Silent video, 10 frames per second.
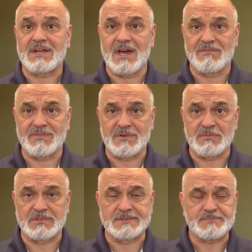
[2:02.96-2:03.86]

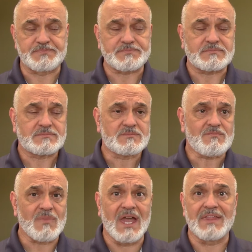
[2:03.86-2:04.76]
comfortable
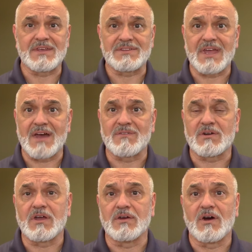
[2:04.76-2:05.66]
and that they have a
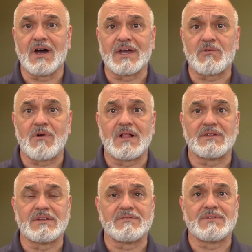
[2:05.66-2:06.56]
you know high
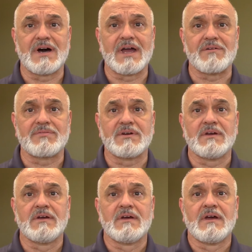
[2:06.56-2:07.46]
quality of life.
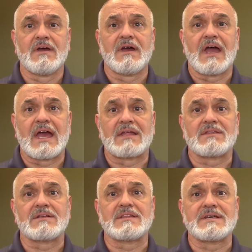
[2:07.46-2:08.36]

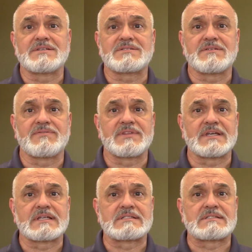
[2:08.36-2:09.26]
And the list of
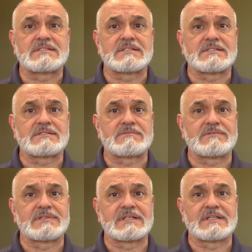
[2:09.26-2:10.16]
things just
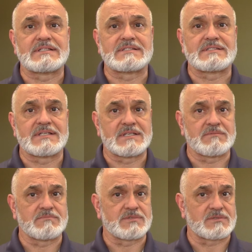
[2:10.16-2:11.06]
really
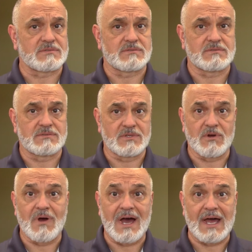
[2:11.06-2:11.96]
seems you
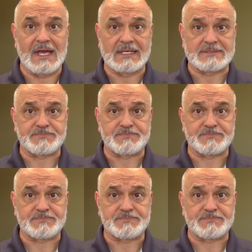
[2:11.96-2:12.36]
know high.